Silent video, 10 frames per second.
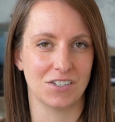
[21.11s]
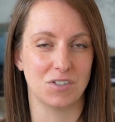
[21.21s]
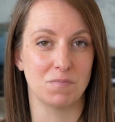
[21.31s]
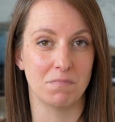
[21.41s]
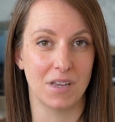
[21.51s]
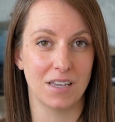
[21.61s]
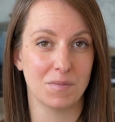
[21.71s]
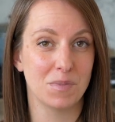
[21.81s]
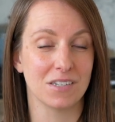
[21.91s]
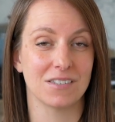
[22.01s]
to make
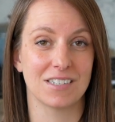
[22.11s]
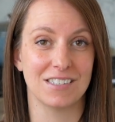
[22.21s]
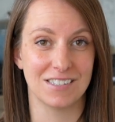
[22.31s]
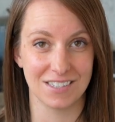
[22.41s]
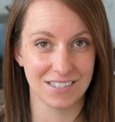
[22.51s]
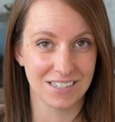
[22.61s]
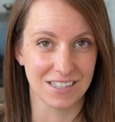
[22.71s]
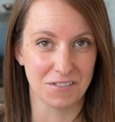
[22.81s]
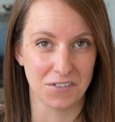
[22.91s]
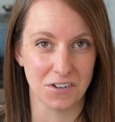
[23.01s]
meals
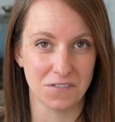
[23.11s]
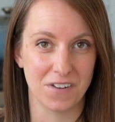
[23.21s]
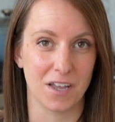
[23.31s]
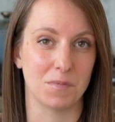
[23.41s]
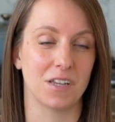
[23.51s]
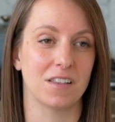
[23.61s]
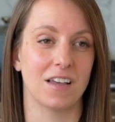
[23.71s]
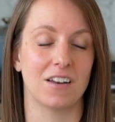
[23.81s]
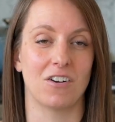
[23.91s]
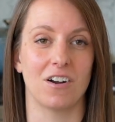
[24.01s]
consistently for your family
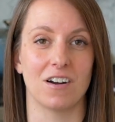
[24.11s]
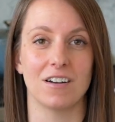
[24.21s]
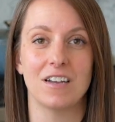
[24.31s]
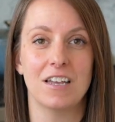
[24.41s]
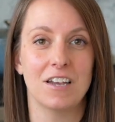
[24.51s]
that are